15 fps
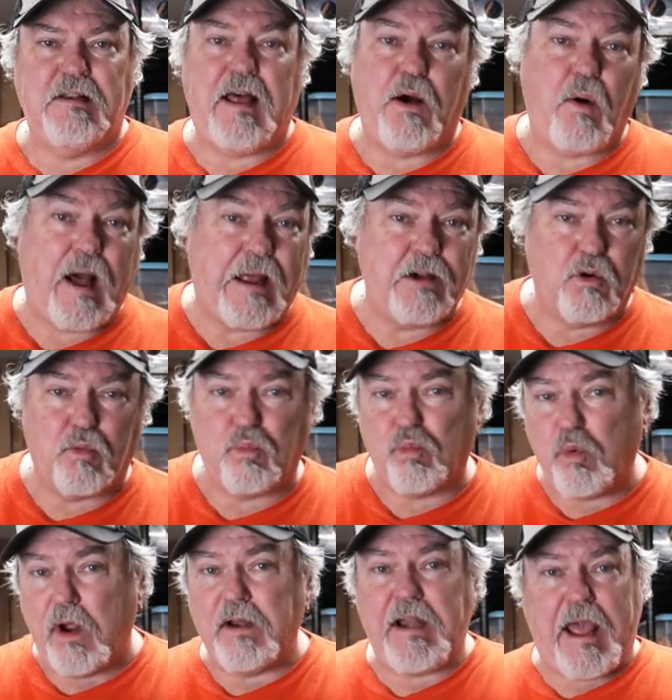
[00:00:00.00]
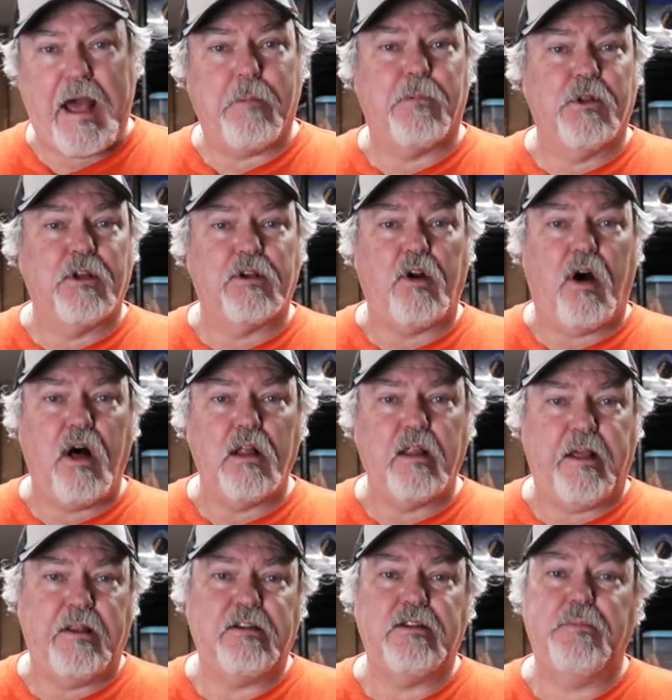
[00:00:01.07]
Now, I don't run Apple at all,
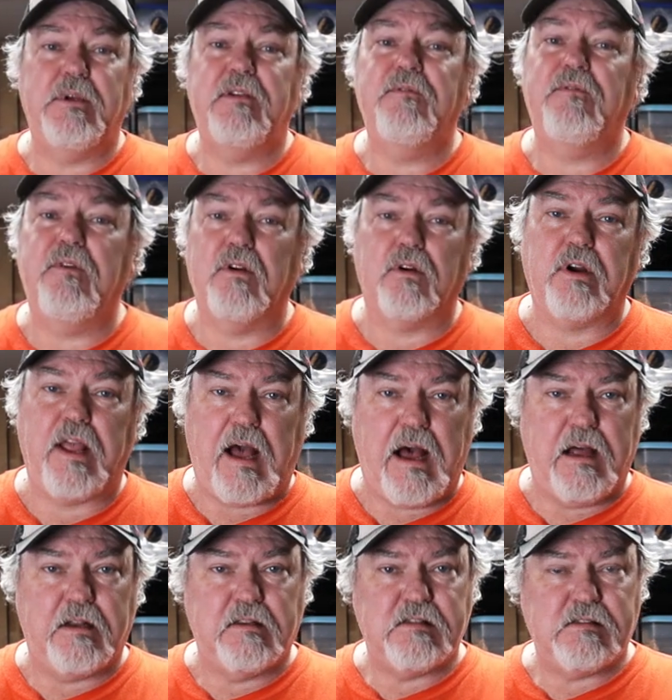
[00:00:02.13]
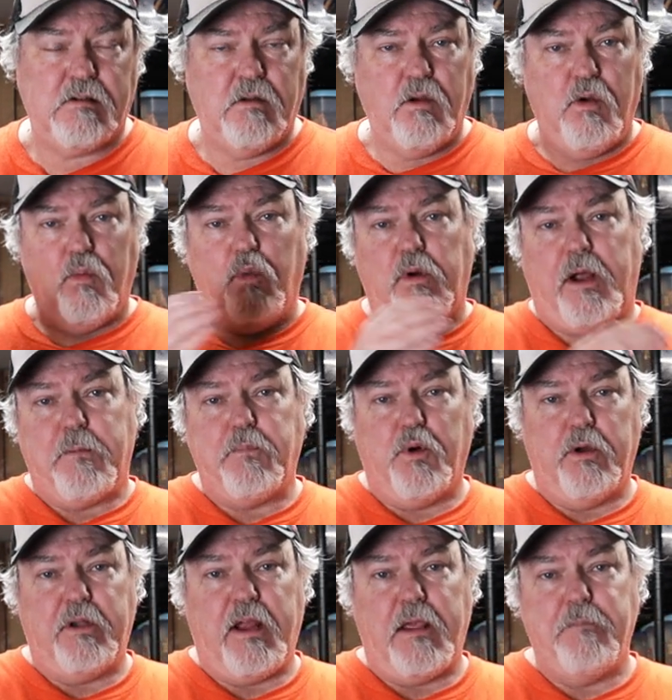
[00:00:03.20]
and to be very honest, when I
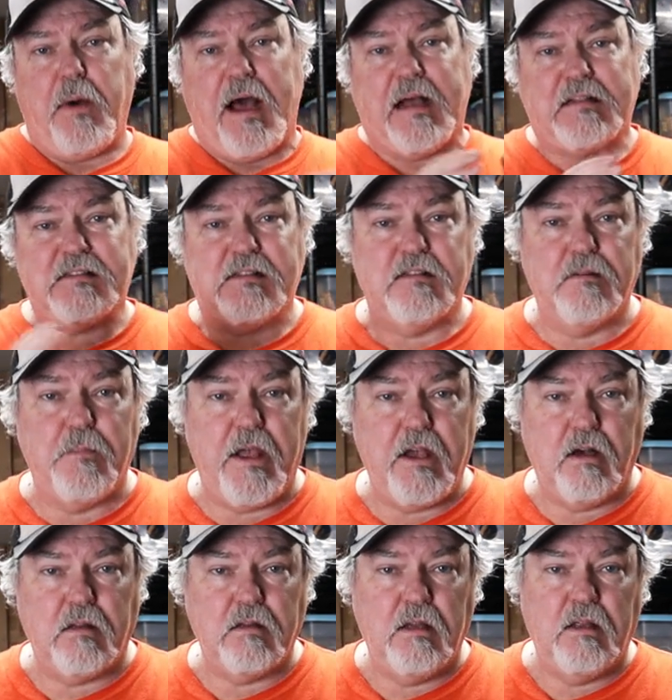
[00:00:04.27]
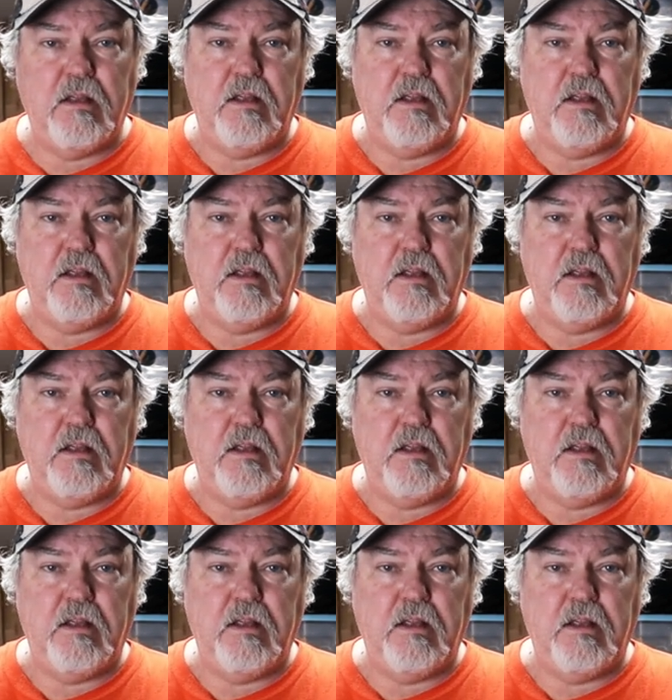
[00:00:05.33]
put a box in the mail,